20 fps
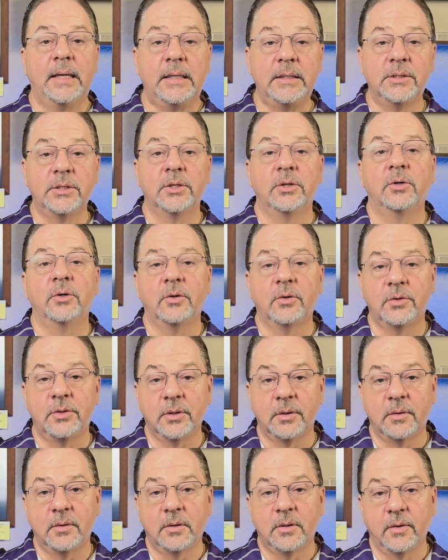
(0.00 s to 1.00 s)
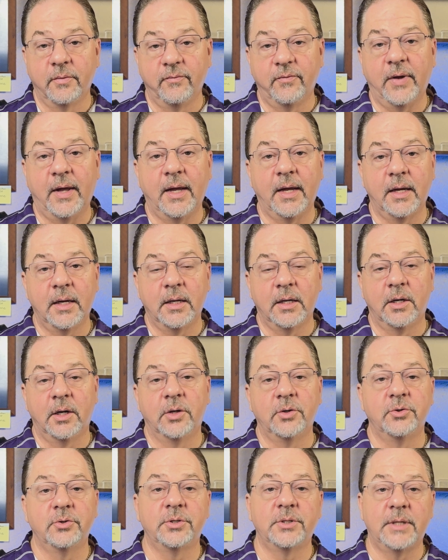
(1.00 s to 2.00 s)
easier to convey and
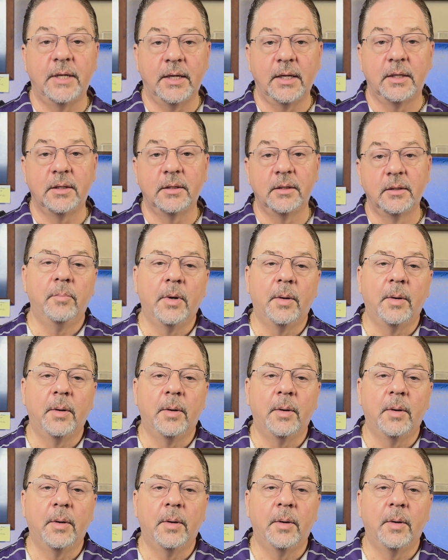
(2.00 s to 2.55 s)
understand.